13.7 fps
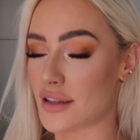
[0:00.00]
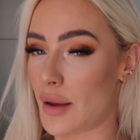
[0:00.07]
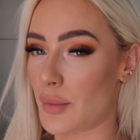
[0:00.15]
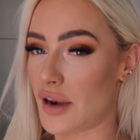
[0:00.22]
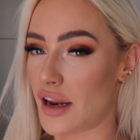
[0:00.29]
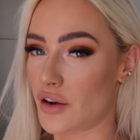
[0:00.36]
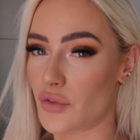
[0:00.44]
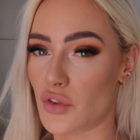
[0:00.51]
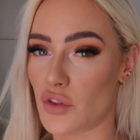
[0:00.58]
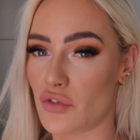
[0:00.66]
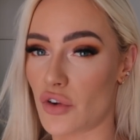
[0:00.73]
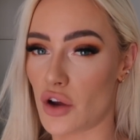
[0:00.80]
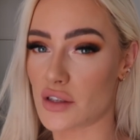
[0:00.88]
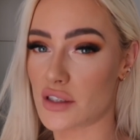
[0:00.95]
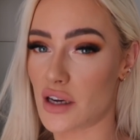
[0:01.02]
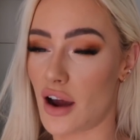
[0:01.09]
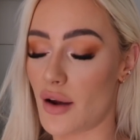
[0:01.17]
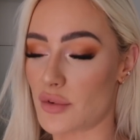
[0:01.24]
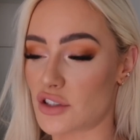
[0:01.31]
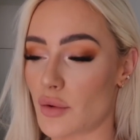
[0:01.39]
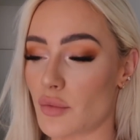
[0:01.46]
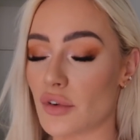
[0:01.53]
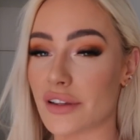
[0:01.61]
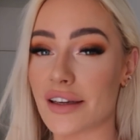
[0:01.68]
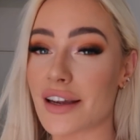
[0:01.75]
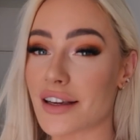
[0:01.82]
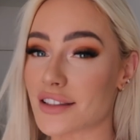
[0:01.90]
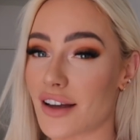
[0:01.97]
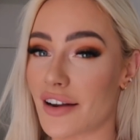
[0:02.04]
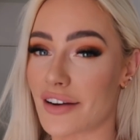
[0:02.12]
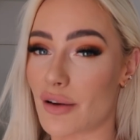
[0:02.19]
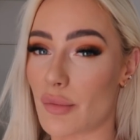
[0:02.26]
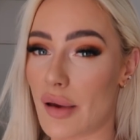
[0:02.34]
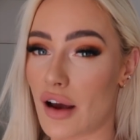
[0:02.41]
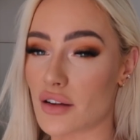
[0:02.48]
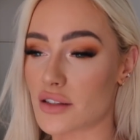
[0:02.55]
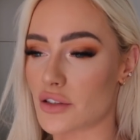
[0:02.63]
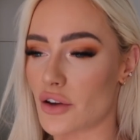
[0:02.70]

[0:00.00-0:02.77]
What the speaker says: laminated for the first time, which I'm really excited about.